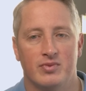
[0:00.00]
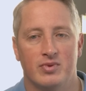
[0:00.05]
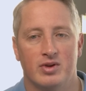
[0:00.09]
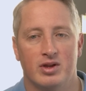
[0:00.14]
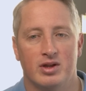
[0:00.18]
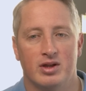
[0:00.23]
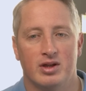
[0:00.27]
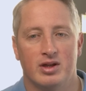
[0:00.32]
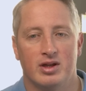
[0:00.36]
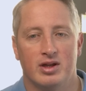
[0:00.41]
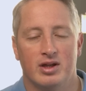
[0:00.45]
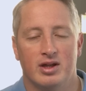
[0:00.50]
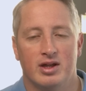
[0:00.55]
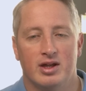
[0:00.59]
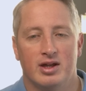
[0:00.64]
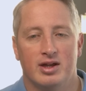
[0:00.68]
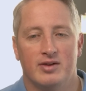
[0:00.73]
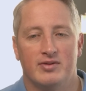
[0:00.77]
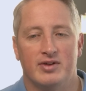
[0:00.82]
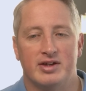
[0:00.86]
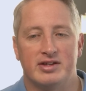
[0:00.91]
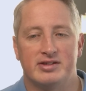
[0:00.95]

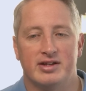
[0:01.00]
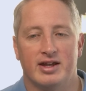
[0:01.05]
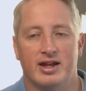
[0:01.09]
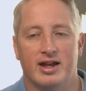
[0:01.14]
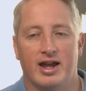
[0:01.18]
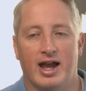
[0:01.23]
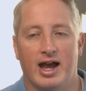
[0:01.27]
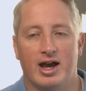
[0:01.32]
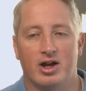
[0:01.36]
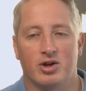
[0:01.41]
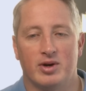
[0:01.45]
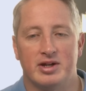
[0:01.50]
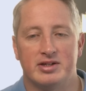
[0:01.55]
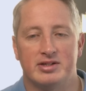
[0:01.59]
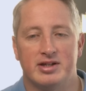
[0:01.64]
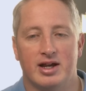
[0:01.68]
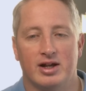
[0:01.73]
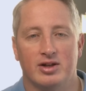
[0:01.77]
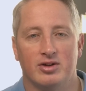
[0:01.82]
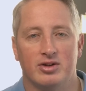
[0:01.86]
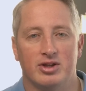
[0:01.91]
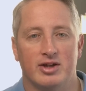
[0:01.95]
If they say, how do I
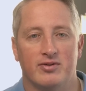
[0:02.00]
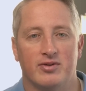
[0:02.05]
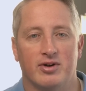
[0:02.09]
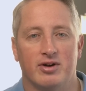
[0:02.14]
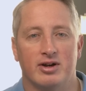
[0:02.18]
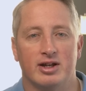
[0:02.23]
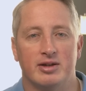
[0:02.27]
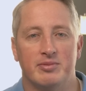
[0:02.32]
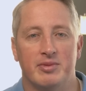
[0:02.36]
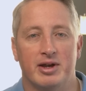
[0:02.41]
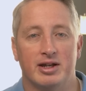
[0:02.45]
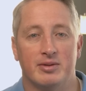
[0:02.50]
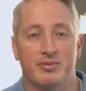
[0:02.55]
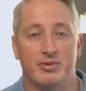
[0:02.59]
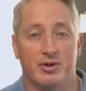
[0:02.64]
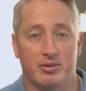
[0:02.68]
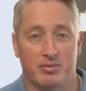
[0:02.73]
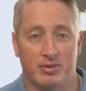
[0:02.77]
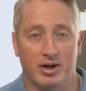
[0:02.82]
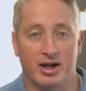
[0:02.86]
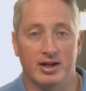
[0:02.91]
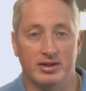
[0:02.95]
tell her? They've already made up
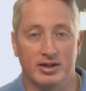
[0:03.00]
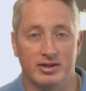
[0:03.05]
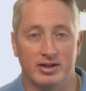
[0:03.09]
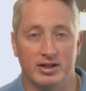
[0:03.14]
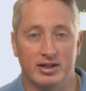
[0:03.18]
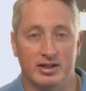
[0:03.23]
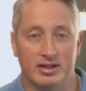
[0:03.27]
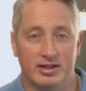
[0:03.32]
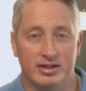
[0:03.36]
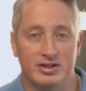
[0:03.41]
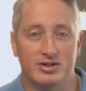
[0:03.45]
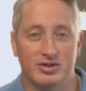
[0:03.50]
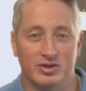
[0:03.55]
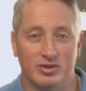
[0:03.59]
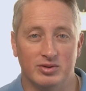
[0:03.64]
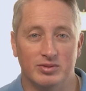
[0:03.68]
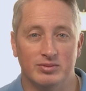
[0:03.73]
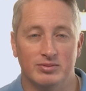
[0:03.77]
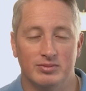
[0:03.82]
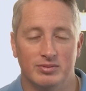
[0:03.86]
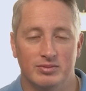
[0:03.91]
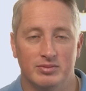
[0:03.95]
their mind that they need to.